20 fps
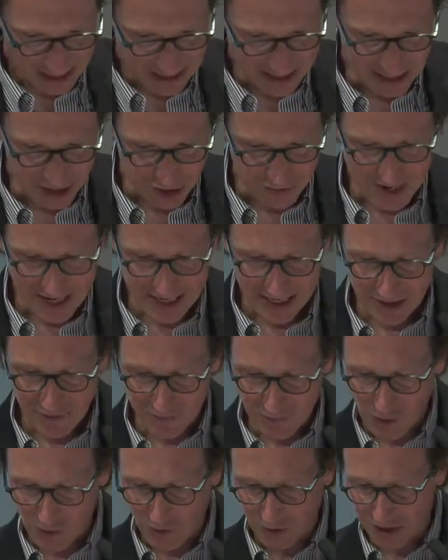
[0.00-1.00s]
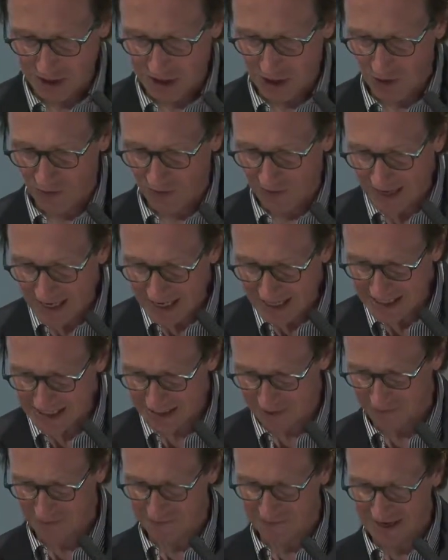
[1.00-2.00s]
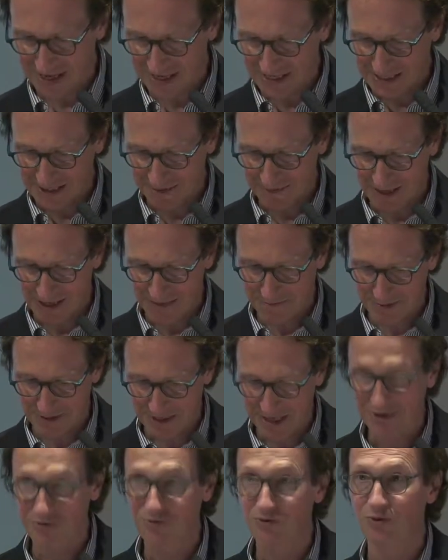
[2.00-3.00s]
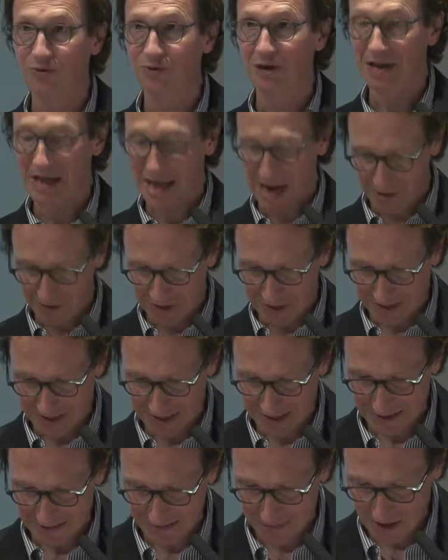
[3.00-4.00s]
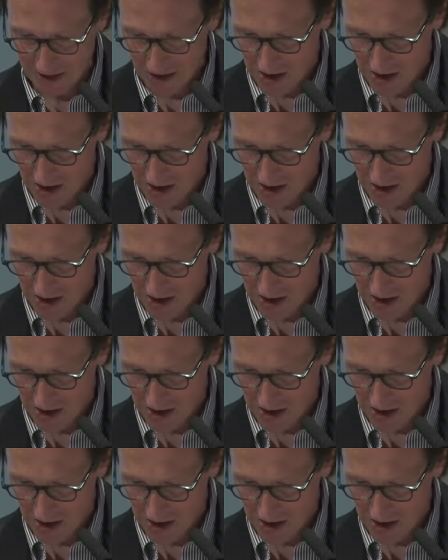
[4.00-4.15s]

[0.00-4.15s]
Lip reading: The training focused on needs of affected people in rural areas.